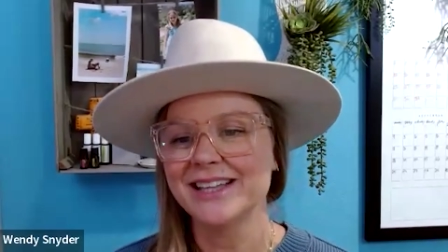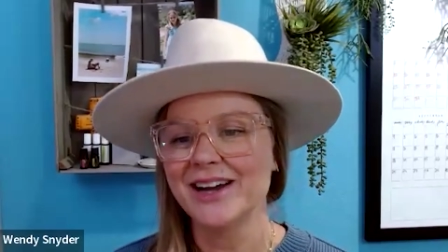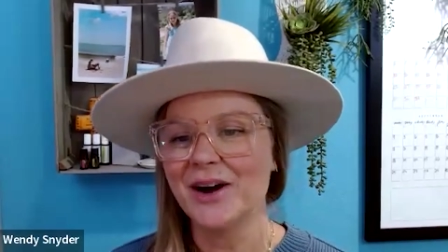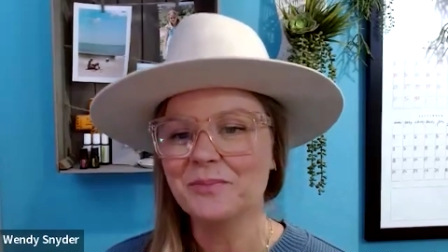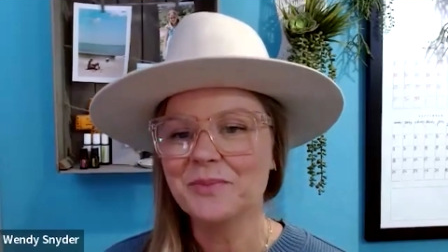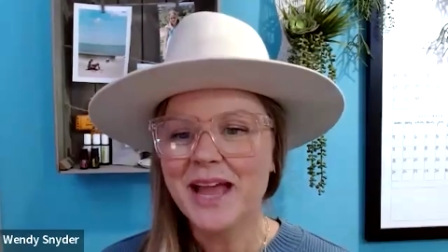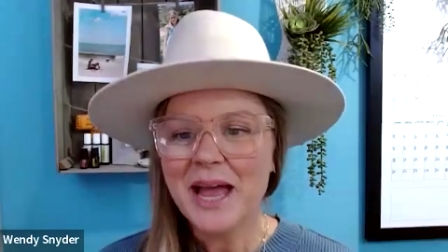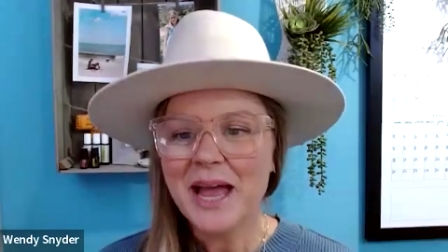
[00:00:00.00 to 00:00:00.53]

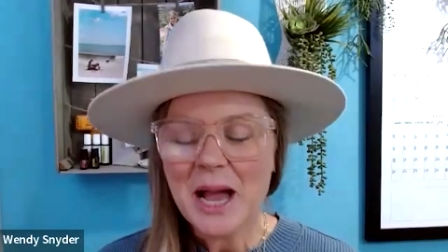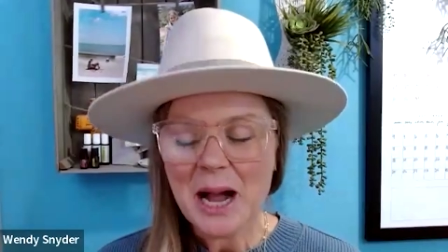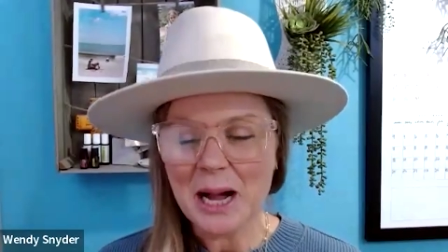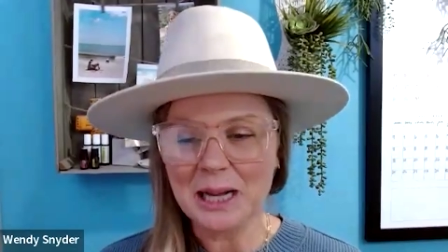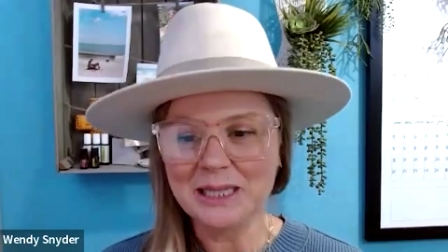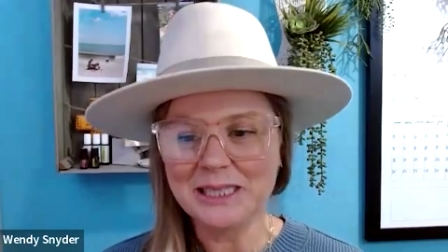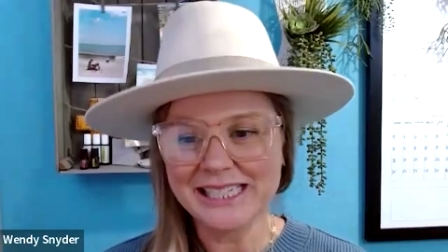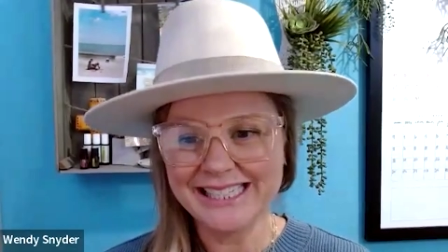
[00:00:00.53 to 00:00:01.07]
So
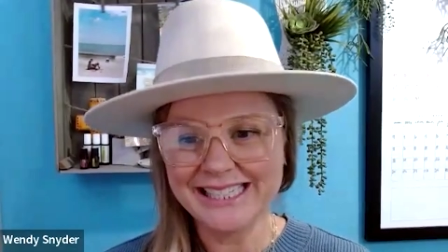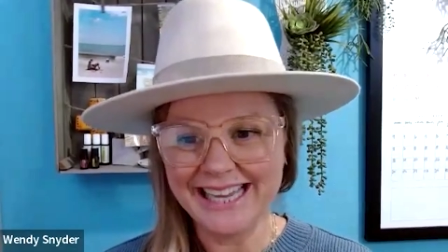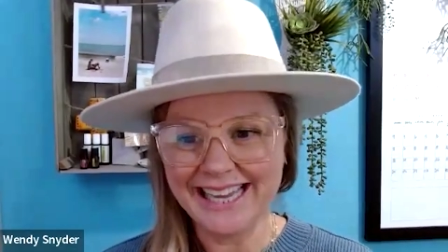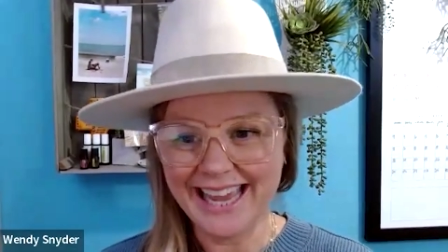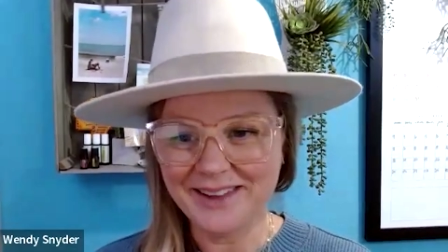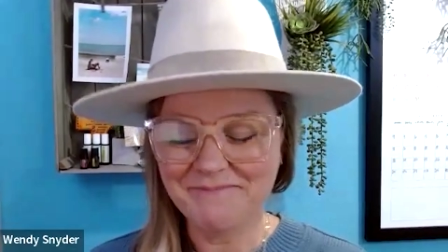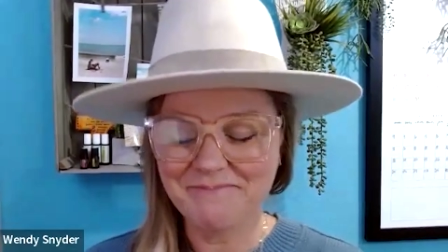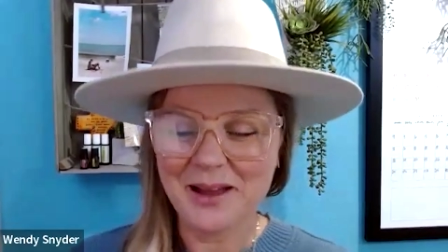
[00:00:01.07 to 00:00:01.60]
I'll just
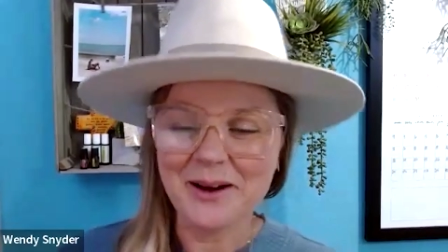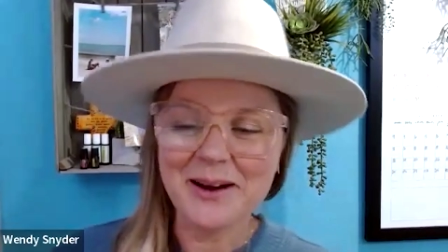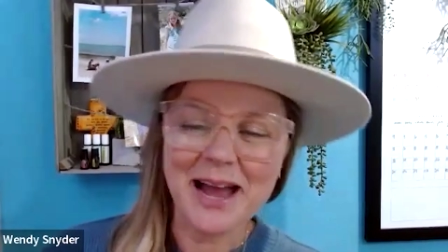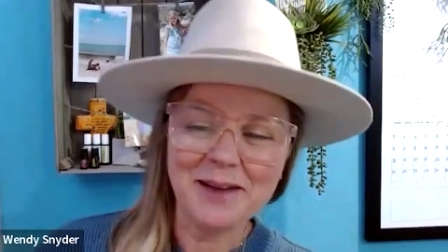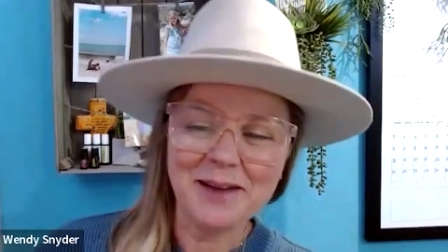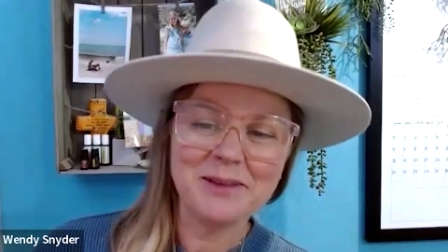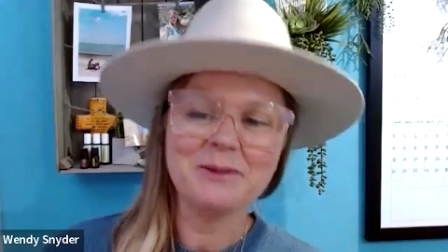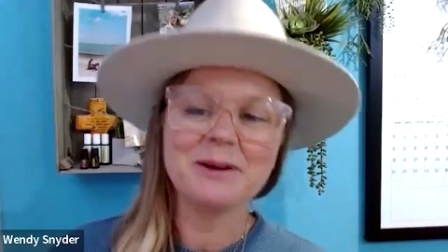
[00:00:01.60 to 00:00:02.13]
sing it. Okay,
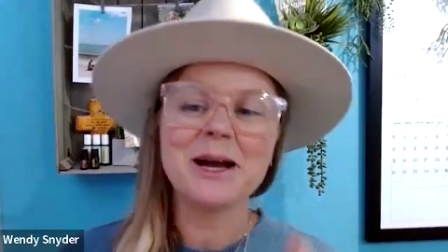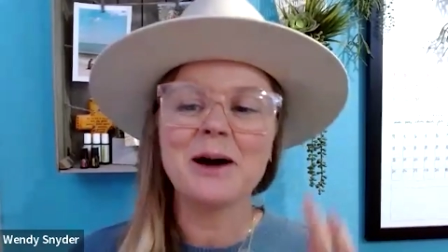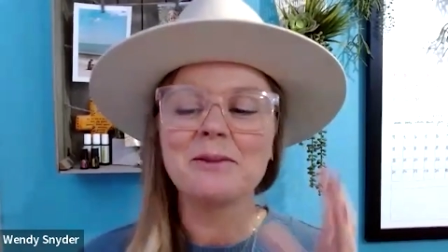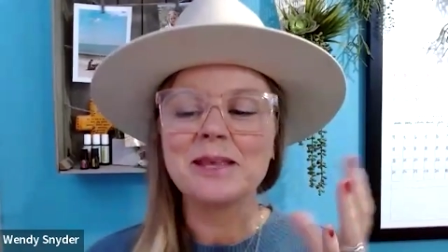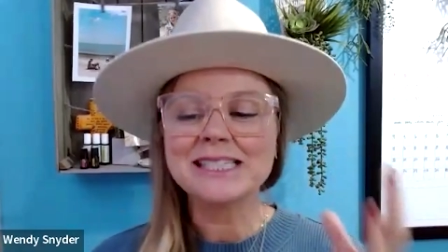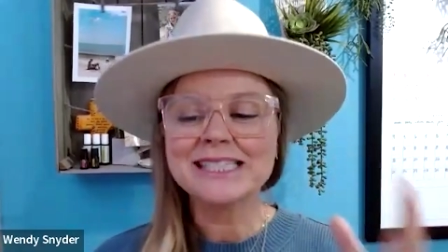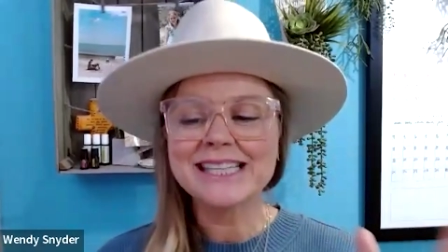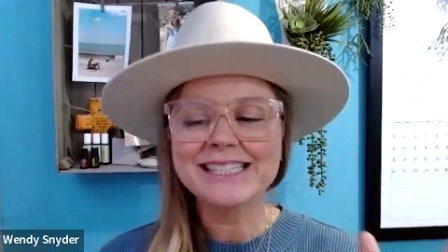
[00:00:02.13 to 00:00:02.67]
here we go.
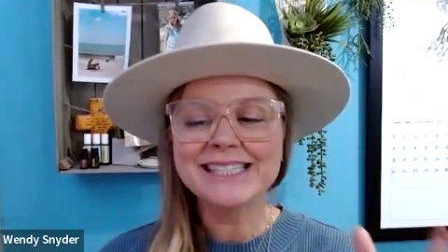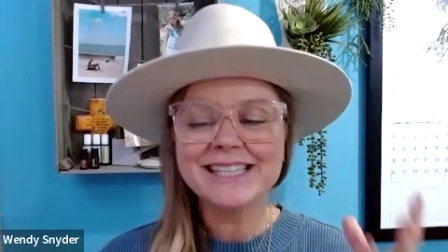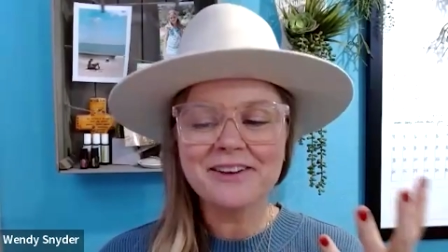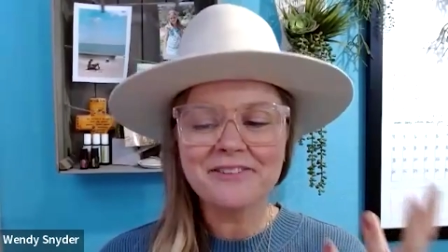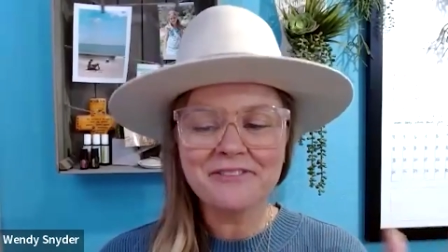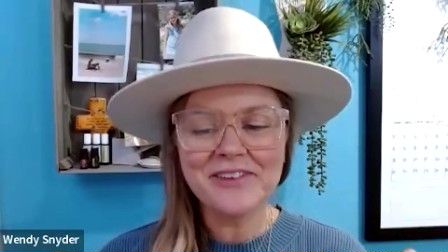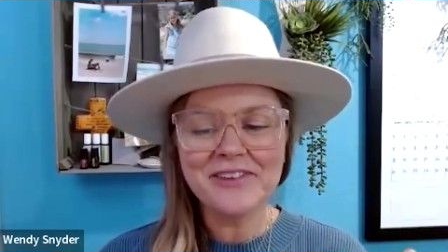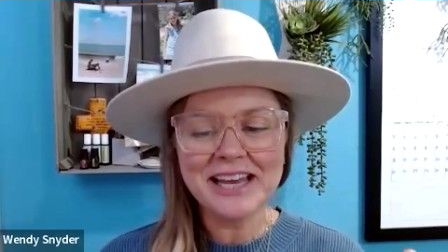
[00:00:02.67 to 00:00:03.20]
This is
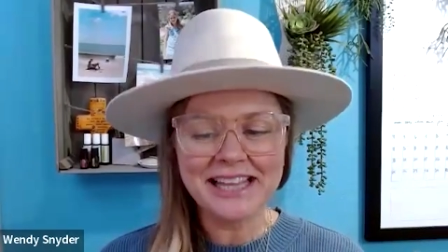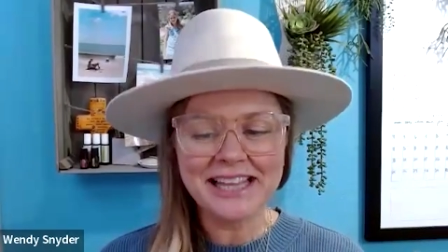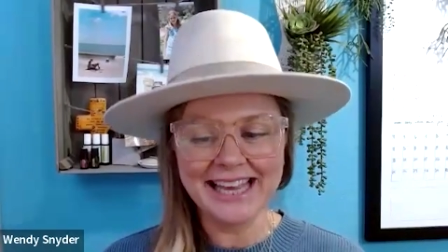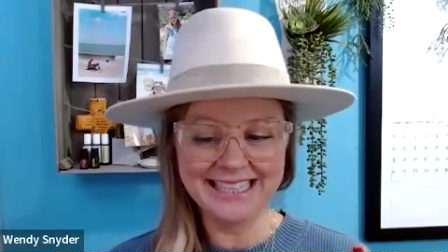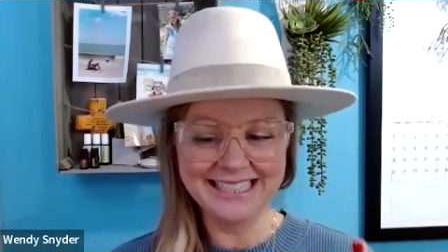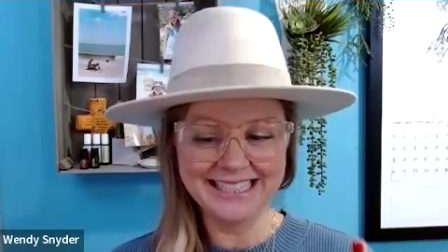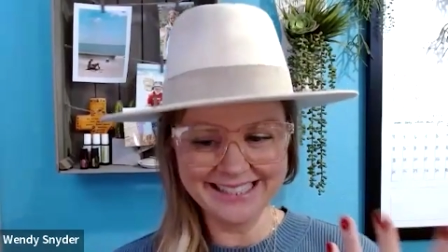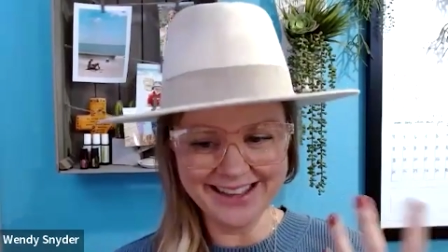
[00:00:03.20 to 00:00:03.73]
the
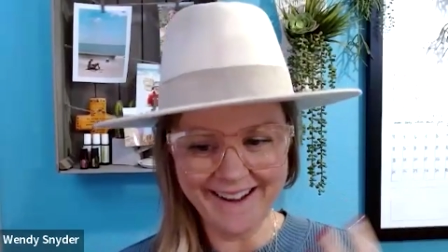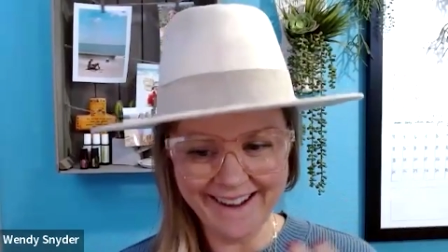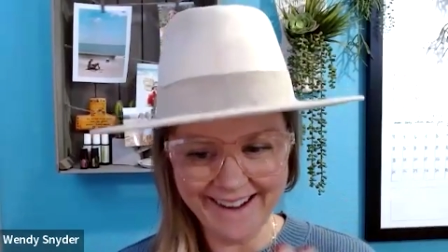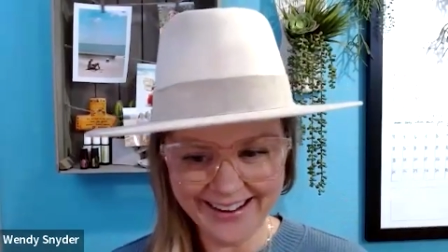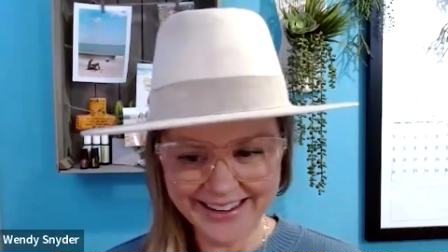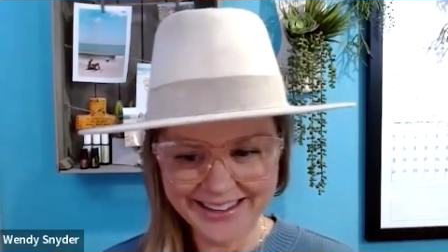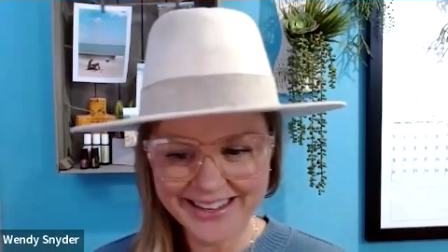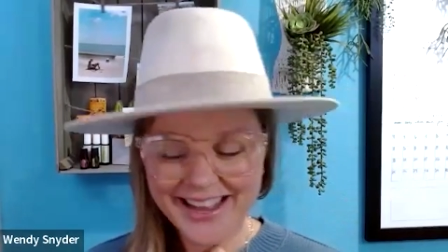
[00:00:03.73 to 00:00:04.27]
Feeling
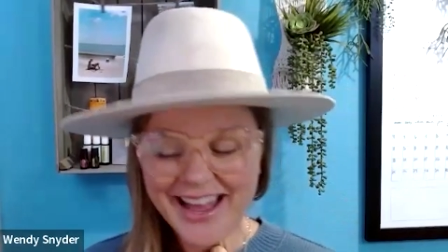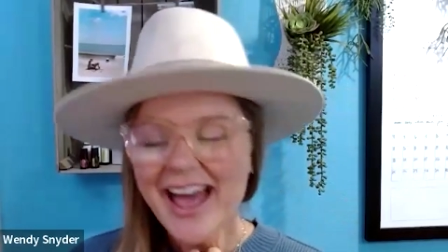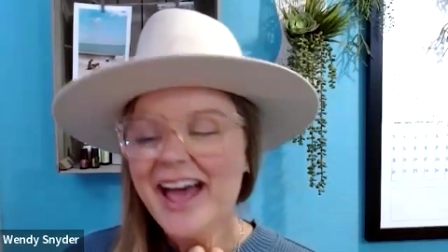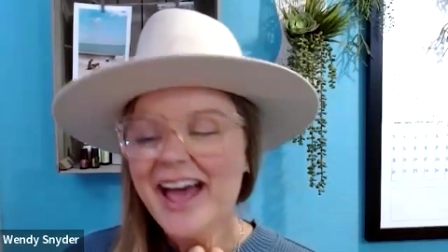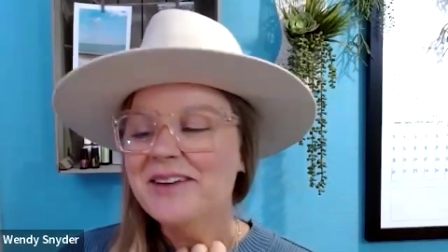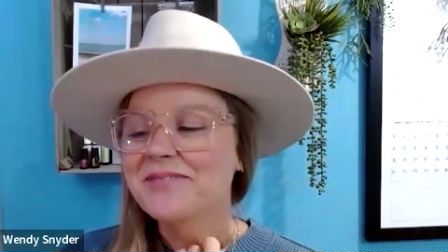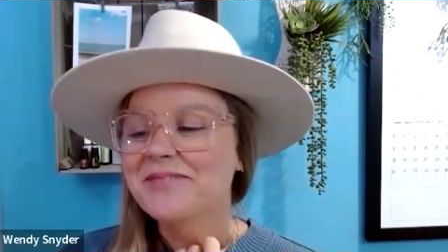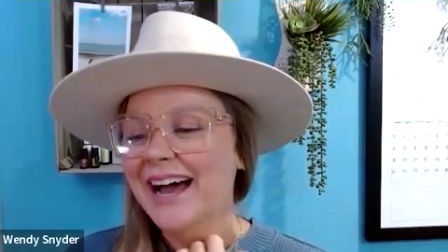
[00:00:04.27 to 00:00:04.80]
song
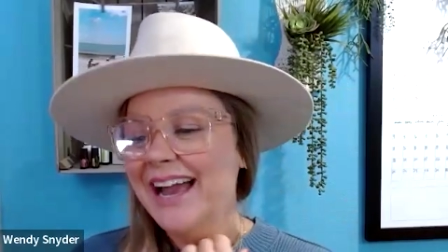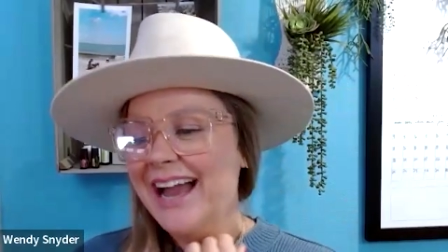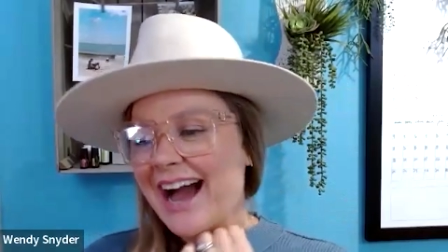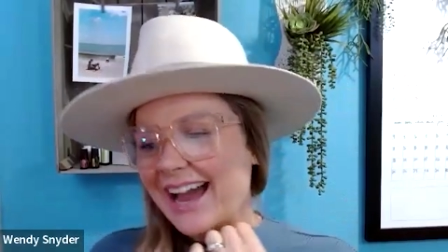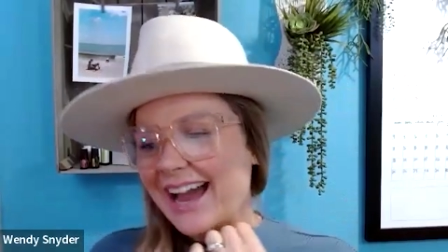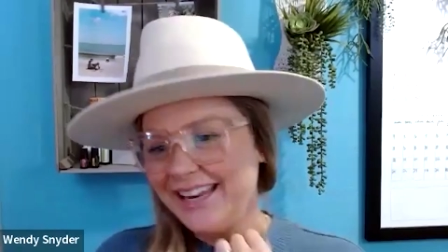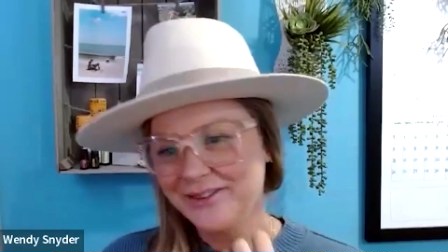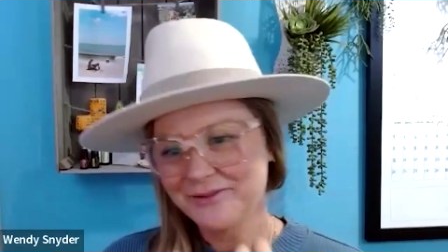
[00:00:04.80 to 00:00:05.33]
by
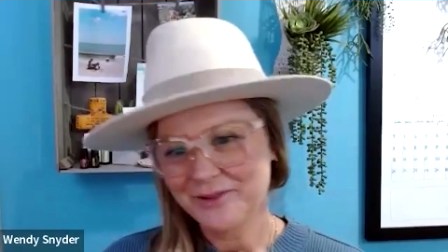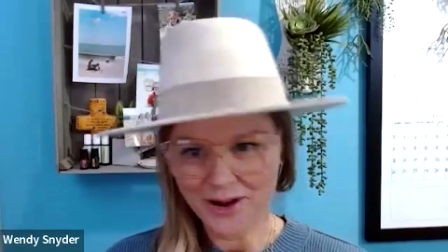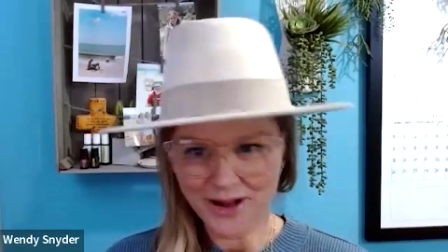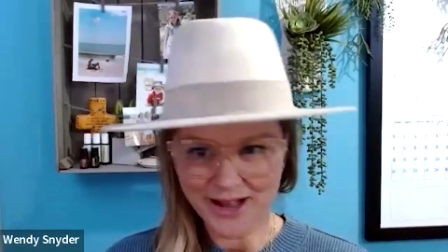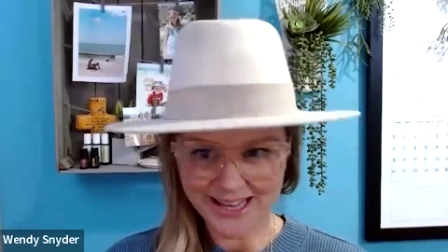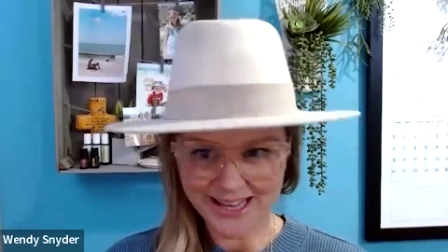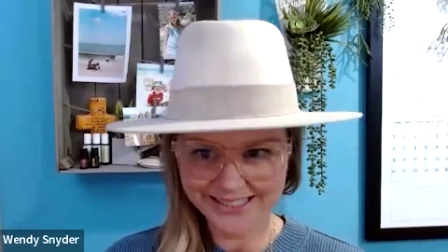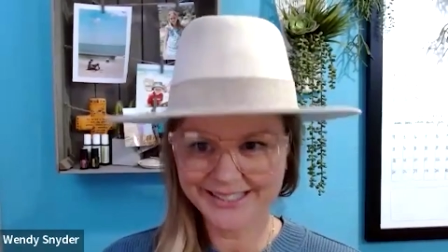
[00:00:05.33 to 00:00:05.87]
Heidi
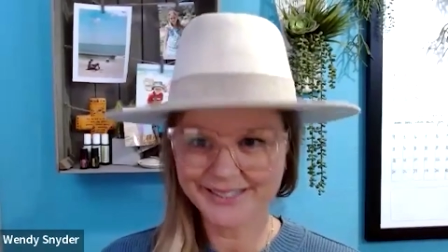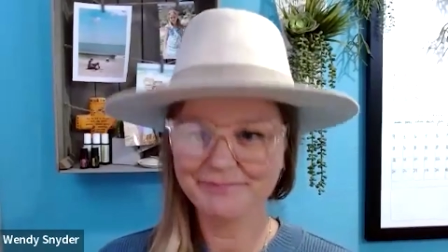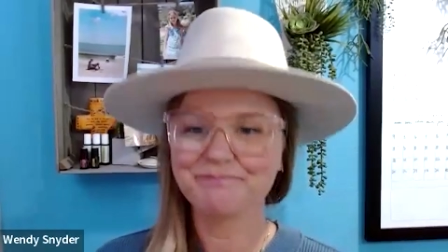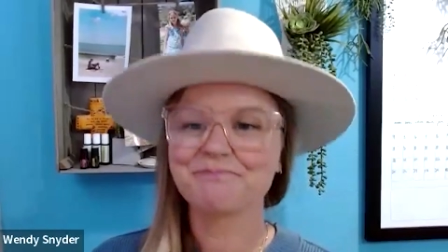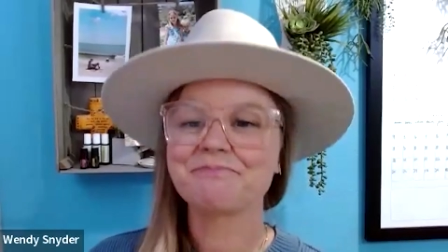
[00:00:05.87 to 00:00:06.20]
Rojas.